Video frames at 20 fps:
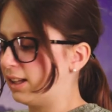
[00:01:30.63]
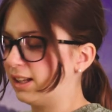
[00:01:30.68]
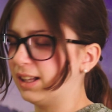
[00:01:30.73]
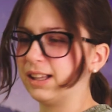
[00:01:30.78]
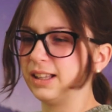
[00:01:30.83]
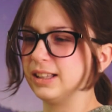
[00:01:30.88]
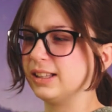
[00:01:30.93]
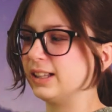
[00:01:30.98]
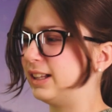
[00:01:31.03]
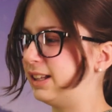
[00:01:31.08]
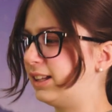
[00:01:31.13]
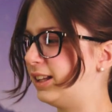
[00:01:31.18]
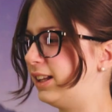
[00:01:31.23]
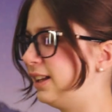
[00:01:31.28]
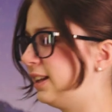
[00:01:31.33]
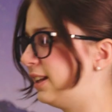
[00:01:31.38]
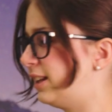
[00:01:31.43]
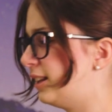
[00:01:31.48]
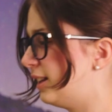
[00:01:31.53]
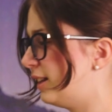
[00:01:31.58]
And then,
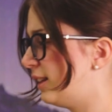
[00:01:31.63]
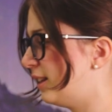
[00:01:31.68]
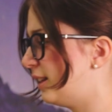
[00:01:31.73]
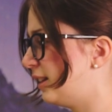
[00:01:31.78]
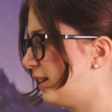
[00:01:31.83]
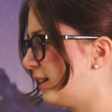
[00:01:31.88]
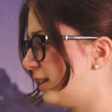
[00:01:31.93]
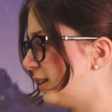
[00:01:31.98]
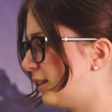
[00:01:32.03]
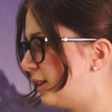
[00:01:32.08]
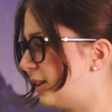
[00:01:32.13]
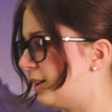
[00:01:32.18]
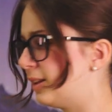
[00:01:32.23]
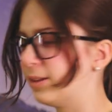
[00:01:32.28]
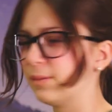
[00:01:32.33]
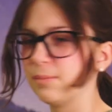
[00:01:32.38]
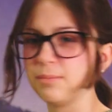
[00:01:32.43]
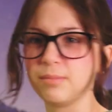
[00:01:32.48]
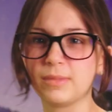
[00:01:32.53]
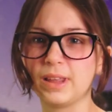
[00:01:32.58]

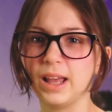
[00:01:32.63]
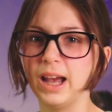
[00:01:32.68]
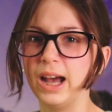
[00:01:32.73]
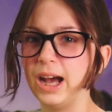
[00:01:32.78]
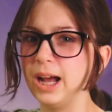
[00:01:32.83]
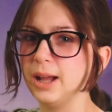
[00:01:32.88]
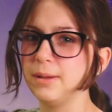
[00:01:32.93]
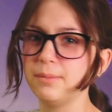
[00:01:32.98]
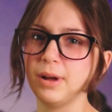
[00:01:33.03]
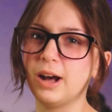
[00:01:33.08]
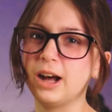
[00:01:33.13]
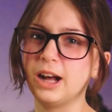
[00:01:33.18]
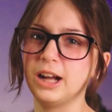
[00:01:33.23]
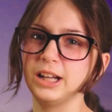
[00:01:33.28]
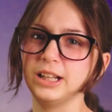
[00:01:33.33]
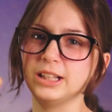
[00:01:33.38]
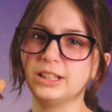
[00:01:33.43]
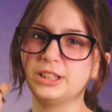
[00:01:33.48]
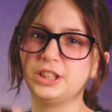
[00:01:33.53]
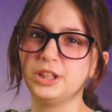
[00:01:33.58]
yeah, I'm
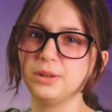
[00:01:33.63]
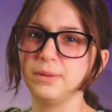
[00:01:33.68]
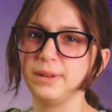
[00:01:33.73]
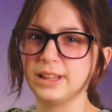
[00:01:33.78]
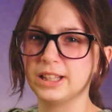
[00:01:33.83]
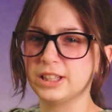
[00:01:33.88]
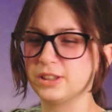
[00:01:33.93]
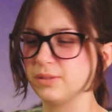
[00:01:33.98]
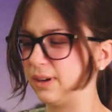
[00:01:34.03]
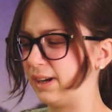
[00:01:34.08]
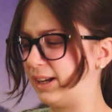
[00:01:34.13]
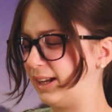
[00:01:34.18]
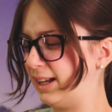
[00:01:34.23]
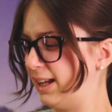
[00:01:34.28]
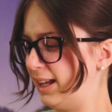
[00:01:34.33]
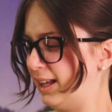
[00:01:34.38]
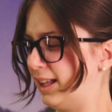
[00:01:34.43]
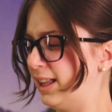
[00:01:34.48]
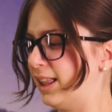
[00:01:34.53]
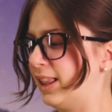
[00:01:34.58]
not doing this right.
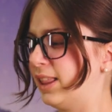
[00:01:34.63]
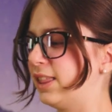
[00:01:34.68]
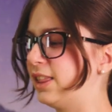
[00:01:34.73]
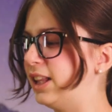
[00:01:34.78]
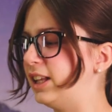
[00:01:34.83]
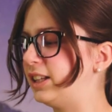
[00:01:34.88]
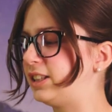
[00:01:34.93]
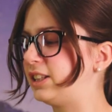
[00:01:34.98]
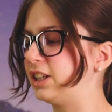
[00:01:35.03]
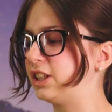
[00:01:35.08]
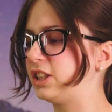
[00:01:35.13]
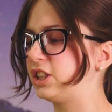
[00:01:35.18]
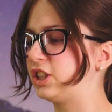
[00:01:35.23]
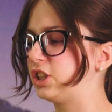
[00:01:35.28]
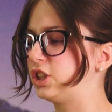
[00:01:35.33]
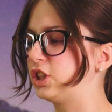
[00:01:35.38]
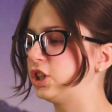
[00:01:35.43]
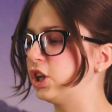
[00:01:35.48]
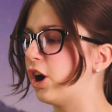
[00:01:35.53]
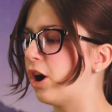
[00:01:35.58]
This is
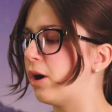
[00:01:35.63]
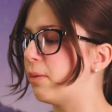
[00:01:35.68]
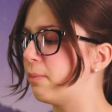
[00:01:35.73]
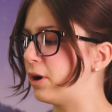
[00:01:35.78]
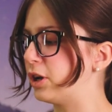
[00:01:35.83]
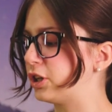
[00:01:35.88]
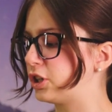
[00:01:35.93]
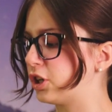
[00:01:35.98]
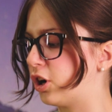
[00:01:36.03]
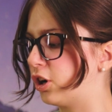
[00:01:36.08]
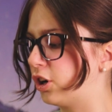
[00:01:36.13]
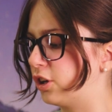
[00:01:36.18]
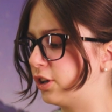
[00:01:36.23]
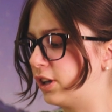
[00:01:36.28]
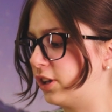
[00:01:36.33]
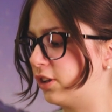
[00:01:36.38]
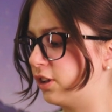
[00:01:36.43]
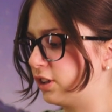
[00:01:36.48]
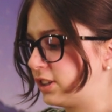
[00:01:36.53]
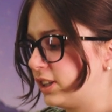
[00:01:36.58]
so much harder
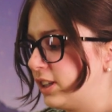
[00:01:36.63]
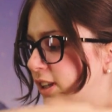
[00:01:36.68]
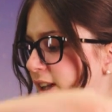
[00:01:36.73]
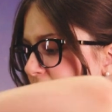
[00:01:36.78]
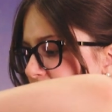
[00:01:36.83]
than it looks.